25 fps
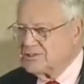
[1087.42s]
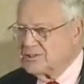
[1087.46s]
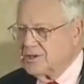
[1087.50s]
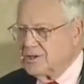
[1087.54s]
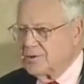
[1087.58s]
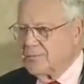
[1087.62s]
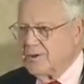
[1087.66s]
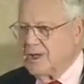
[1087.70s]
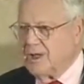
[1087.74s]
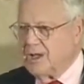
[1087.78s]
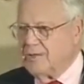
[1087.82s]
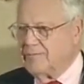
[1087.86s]
is
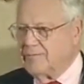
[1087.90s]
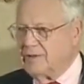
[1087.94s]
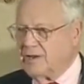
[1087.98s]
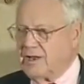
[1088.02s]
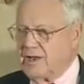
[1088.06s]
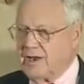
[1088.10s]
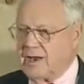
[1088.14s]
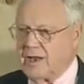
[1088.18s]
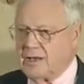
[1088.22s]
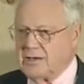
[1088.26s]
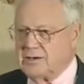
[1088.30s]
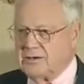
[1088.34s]
irrelevant.
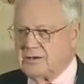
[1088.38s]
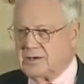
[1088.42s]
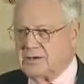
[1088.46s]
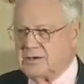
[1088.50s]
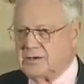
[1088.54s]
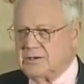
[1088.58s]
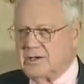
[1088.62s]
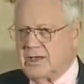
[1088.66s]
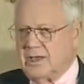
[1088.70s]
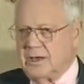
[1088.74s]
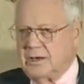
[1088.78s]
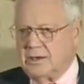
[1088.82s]
And I looked,
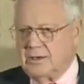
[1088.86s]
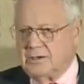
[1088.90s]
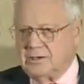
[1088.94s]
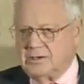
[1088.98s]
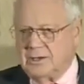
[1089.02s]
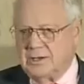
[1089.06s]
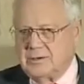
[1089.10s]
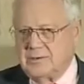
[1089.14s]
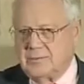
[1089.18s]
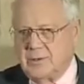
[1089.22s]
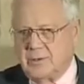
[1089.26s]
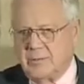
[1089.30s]
I looked
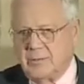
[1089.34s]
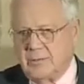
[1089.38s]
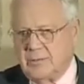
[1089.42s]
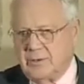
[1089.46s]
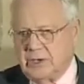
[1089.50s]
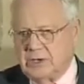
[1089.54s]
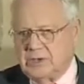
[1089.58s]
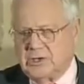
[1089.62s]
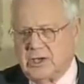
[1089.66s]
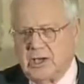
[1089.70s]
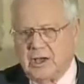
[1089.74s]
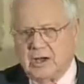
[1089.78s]
at
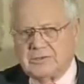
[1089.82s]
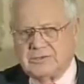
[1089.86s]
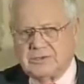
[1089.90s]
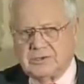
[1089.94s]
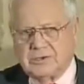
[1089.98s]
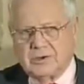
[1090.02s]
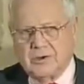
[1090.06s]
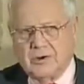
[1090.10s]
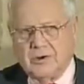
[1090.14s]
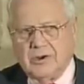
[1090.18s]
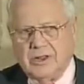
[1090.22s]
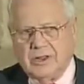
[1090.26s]
McDonald's
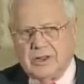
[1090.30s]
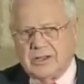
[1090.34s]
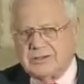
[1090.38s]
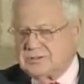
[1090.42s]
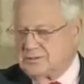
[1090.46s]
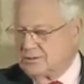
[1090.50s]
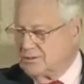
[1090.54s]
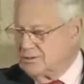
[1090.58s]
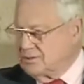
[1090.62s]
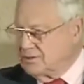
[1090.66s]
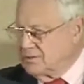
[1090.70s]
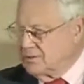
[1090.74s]
attorney, I
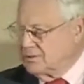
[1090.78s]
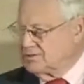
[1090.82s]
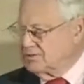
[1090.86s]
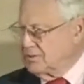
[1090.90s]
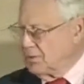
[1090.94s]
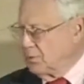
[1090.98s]
said,